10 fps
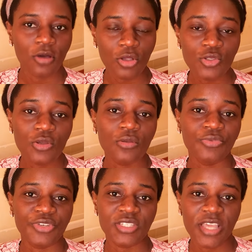also
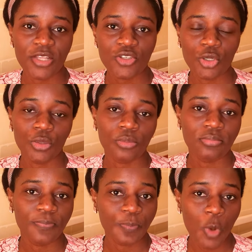research on
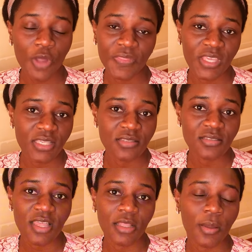more
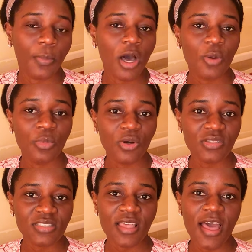things about
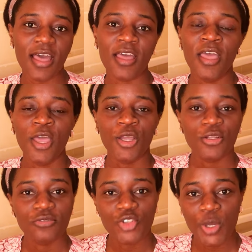Malta,
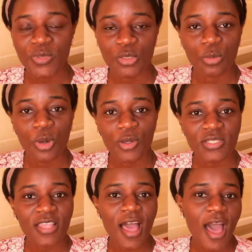jobs in
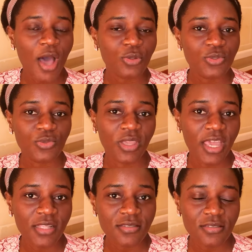Malta, how to
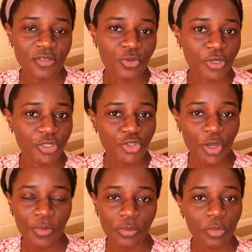get, you know, a
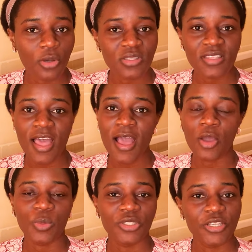job in Malta,
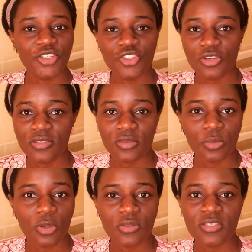accommodations
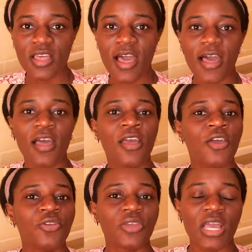in Malta.
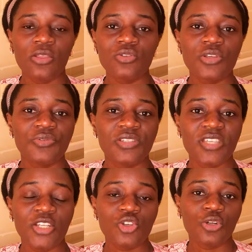You can also
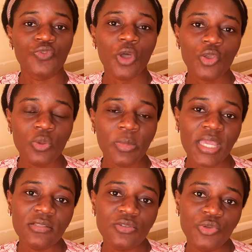research on
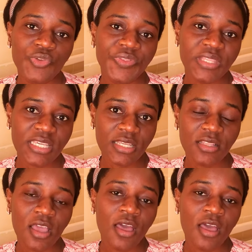documents you need